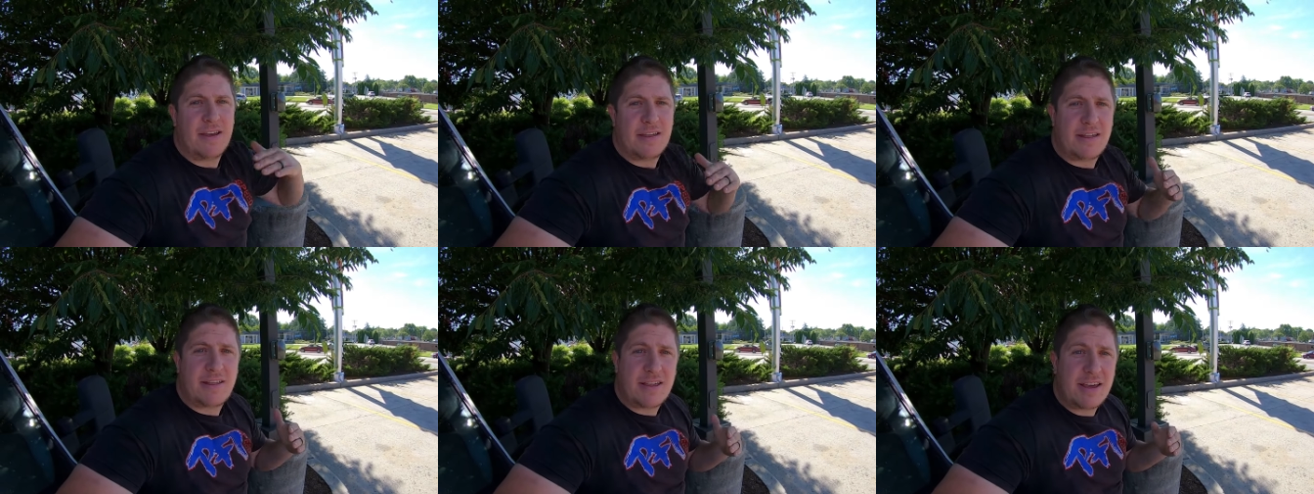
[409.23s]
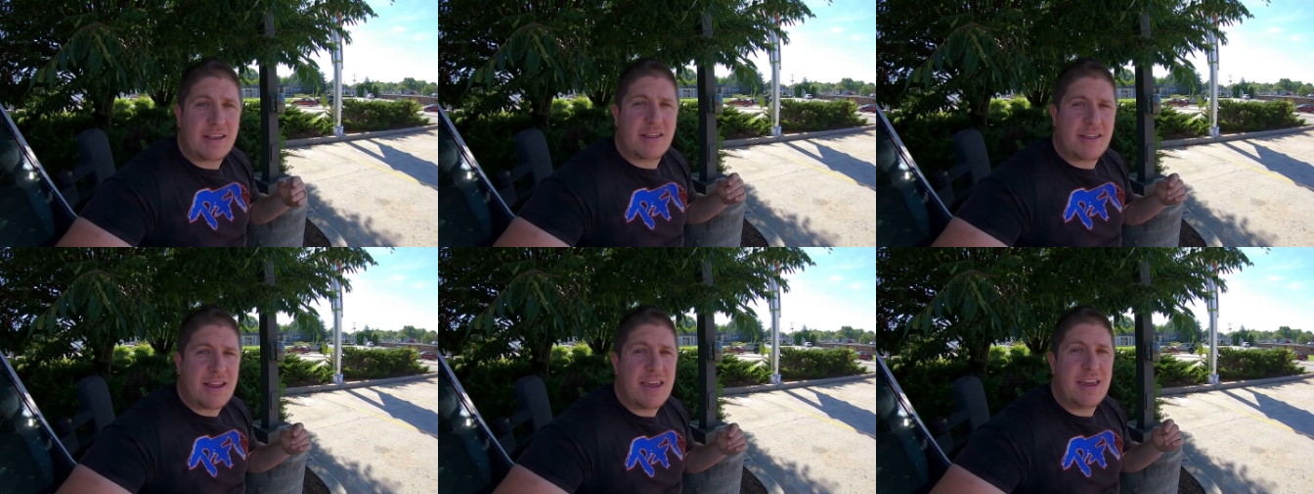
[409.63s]

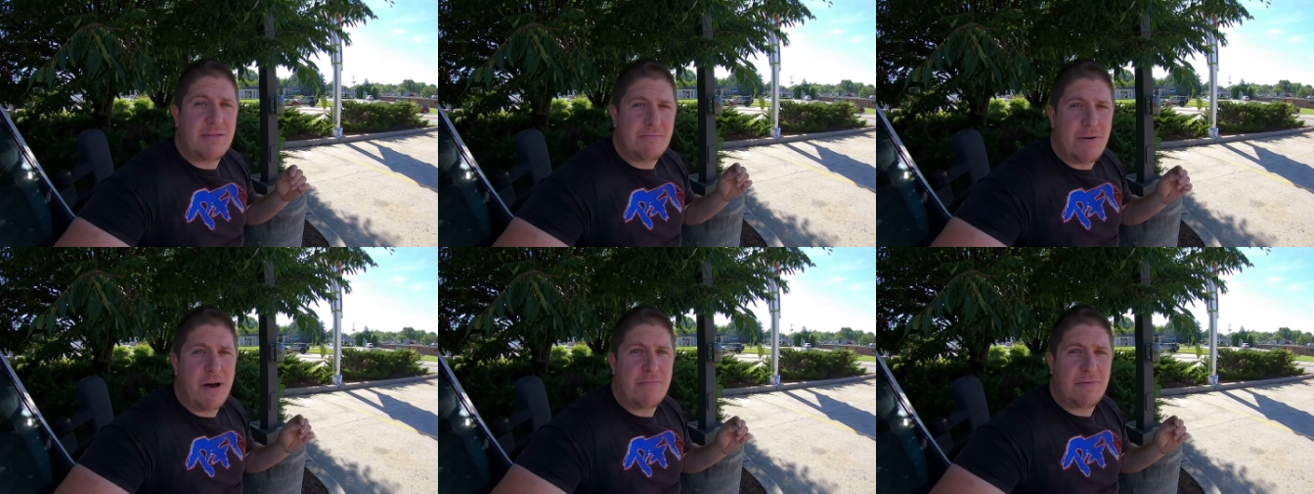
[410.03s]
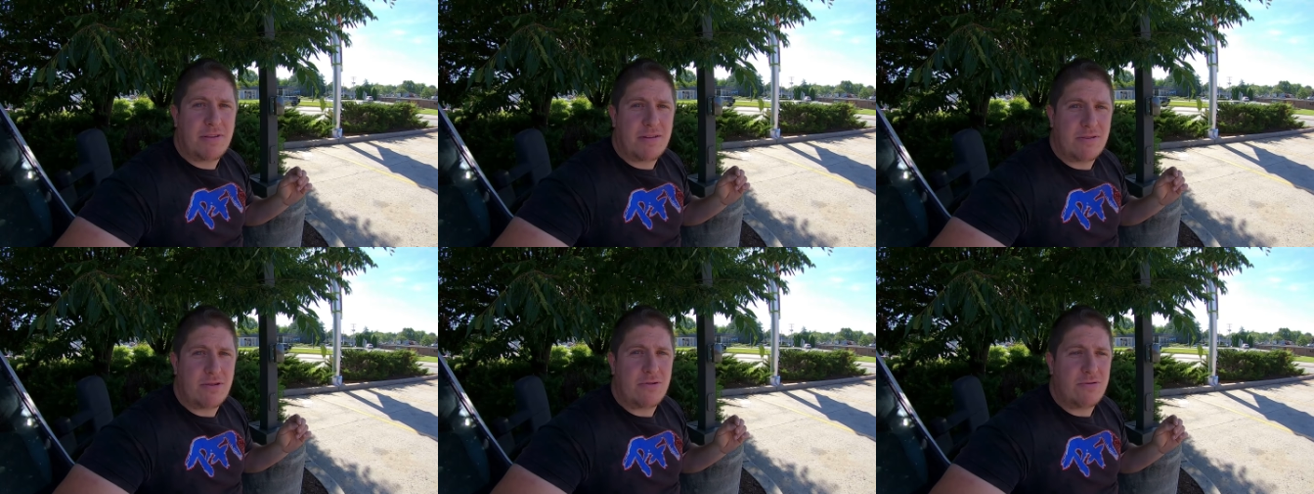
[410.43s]
16 pumps
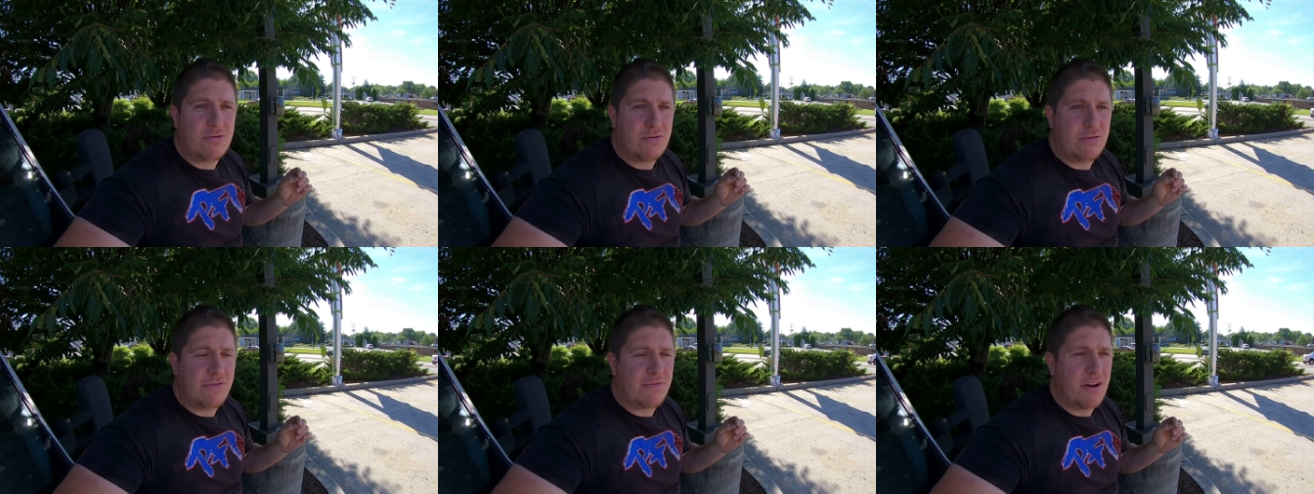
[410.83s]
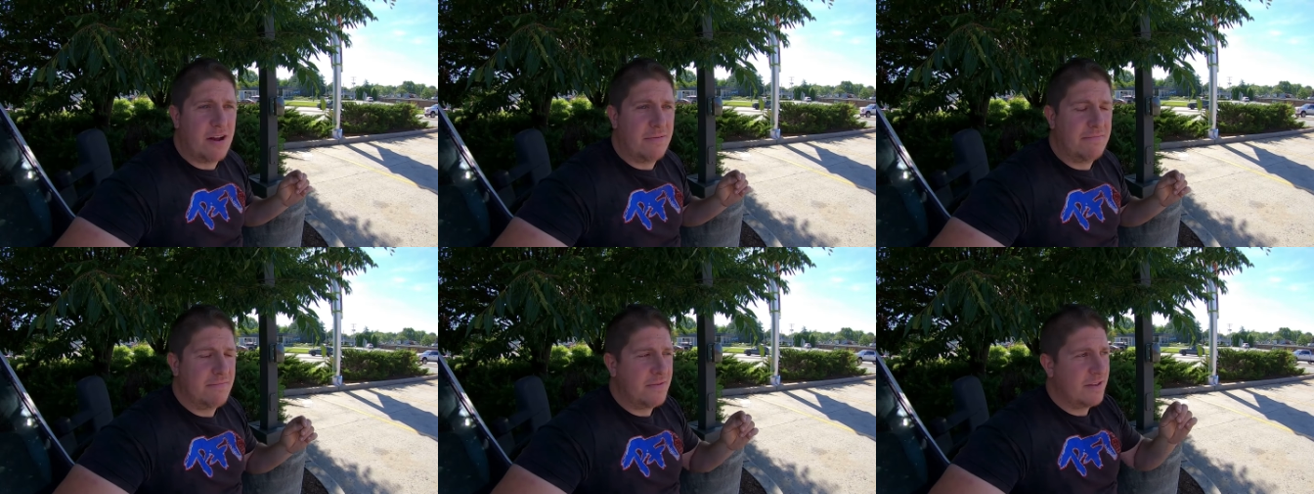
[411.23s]
to choose from